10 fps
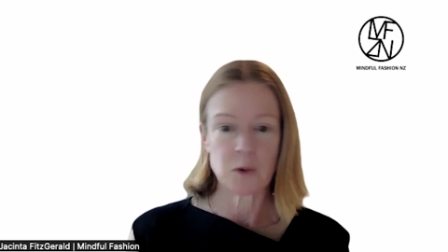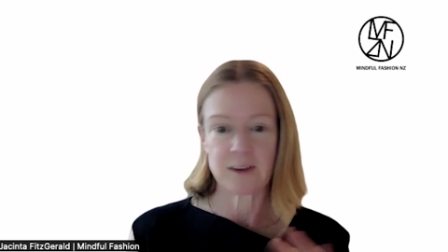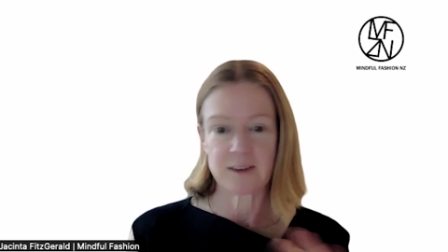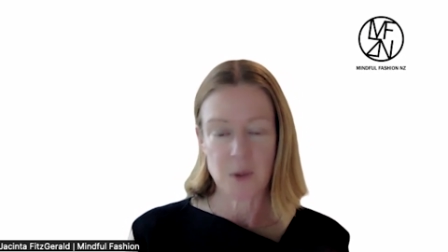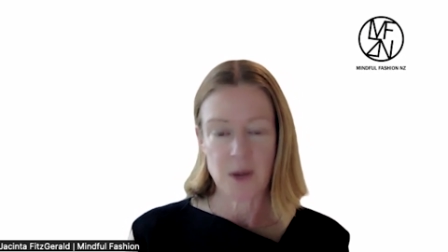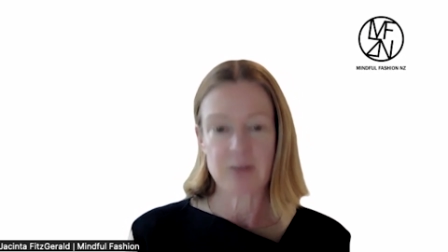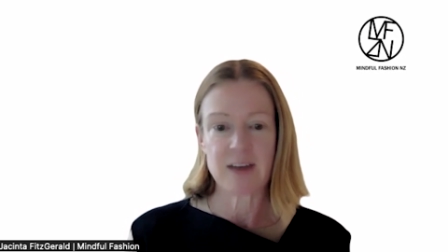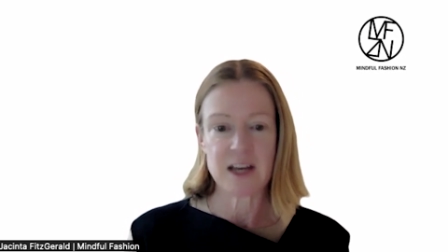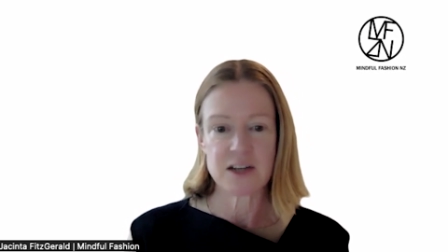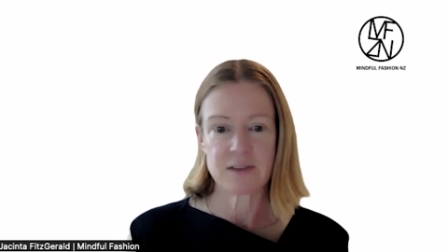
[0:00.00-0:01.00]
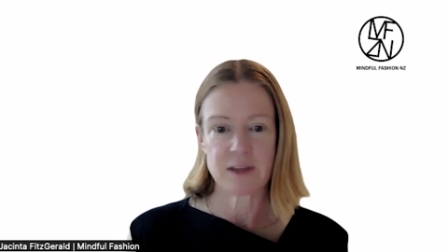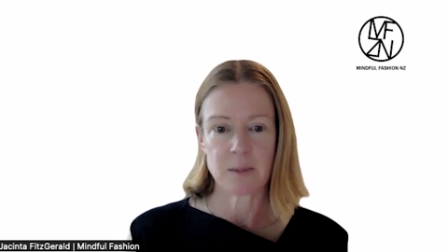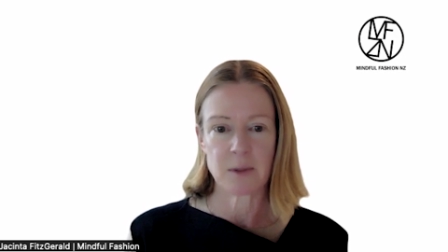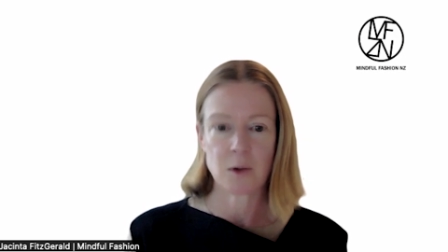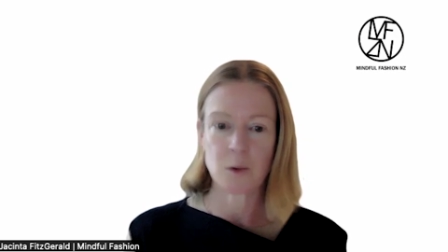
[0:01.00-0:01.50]
There's quite a range of them
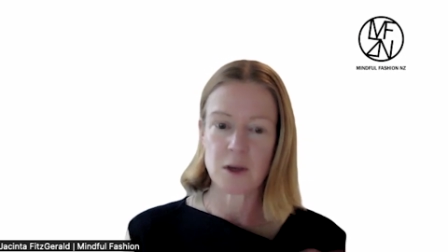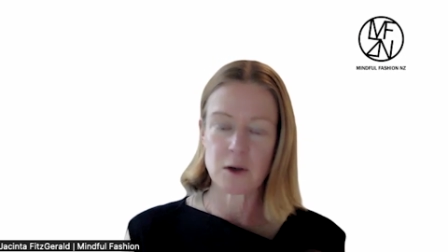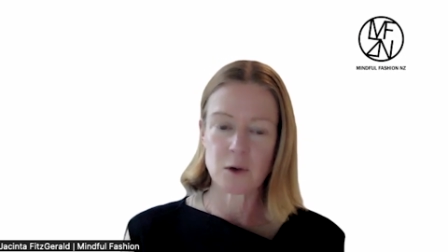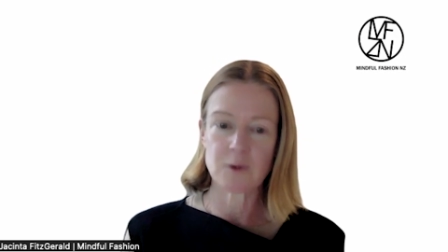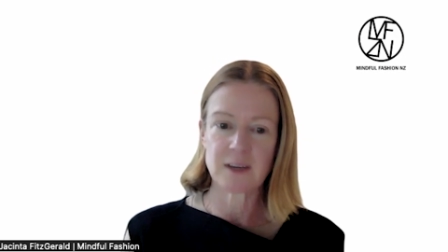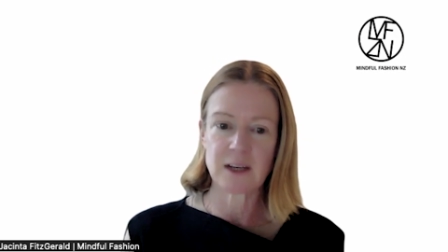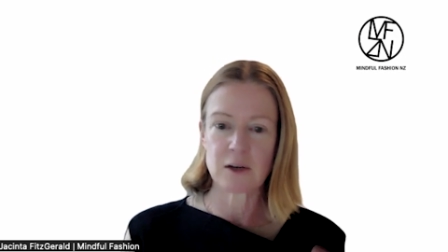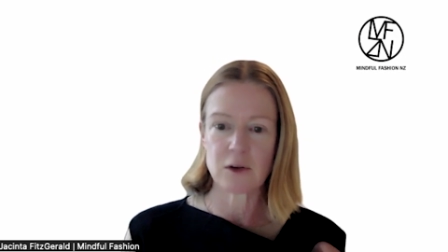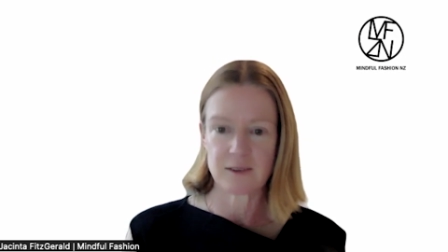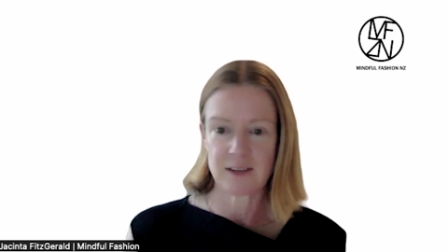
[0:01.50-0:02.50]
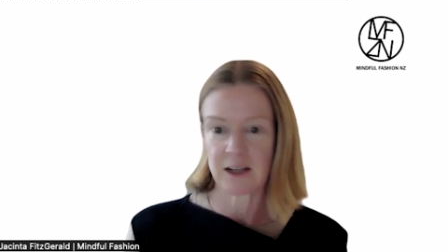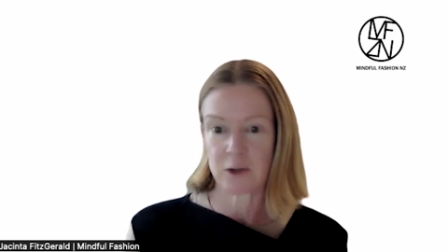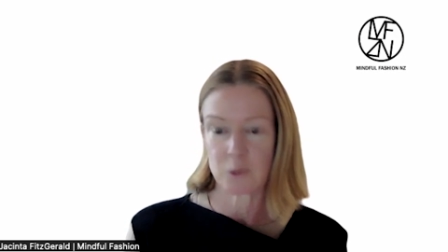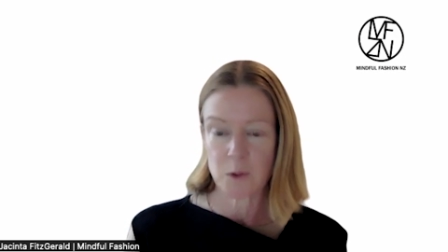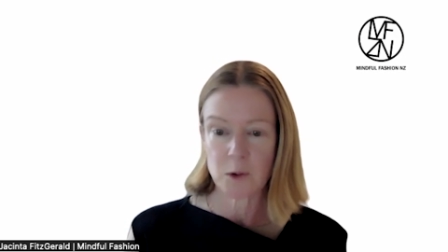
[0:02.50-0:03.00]
who are using New
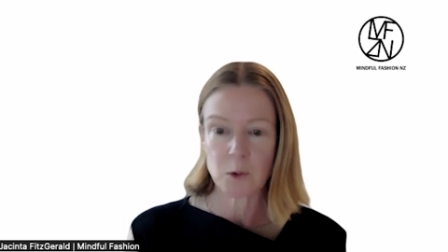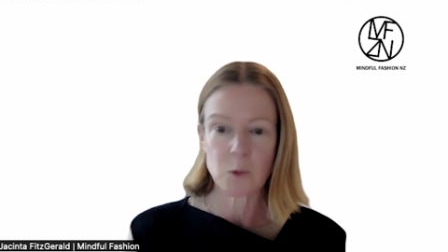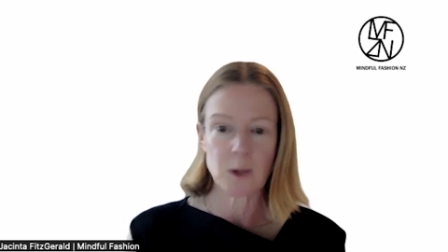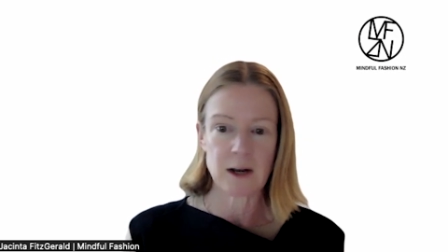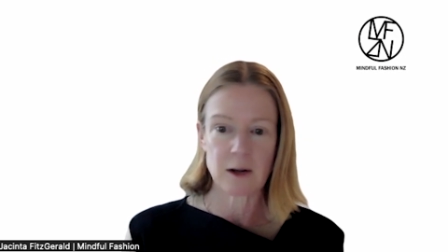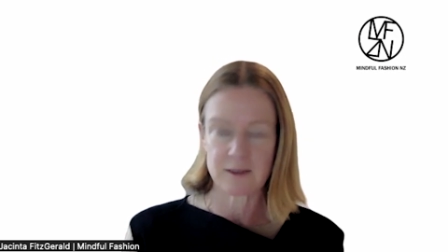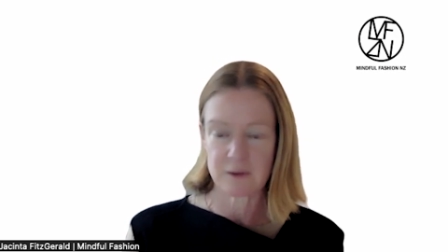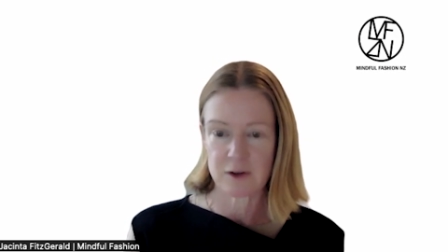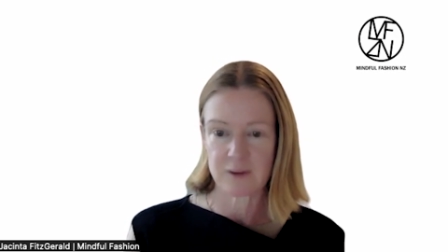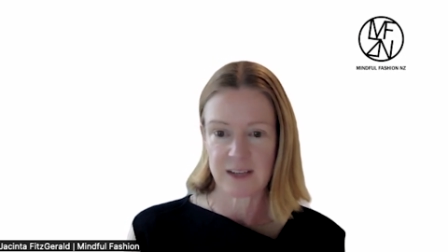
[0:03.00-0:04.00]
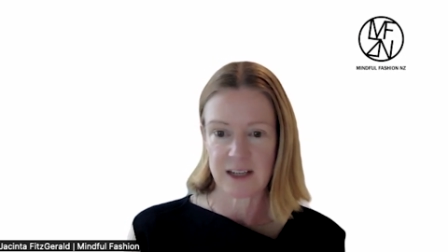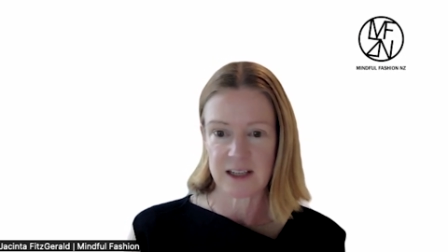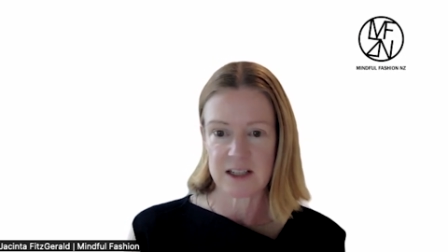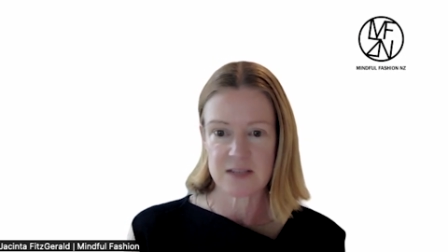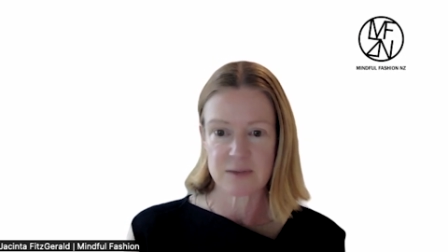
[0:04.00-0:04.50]
Zealand wool and lots of New
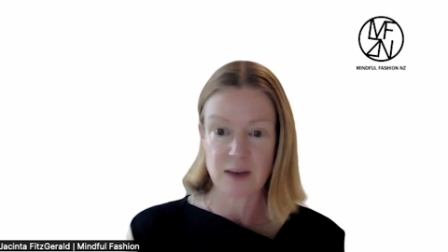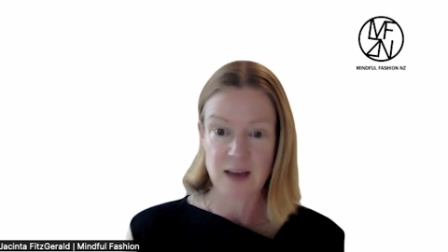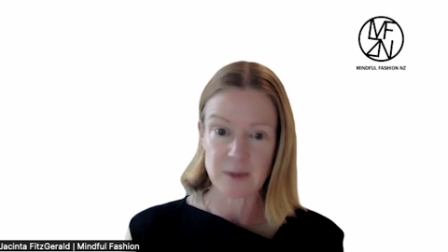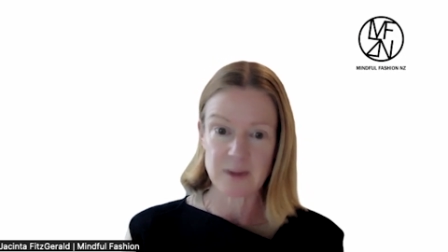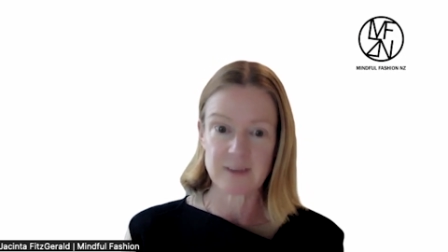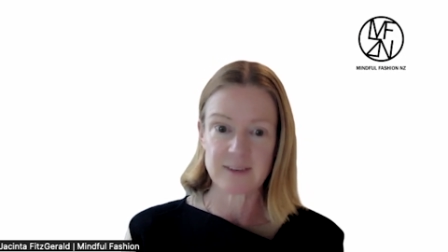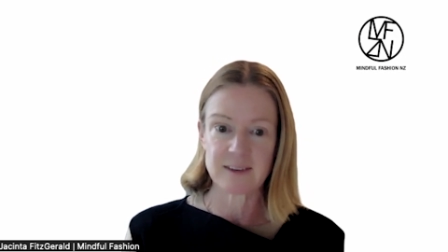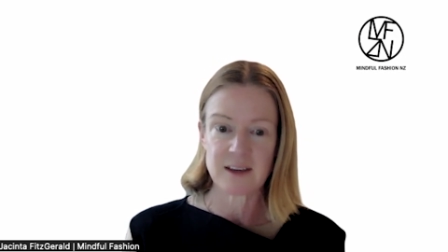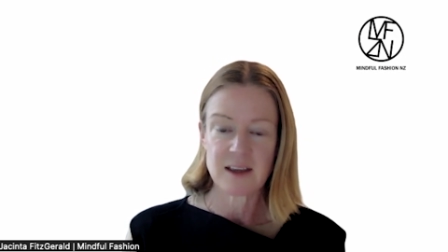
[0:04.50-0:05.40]
Zealand fibres.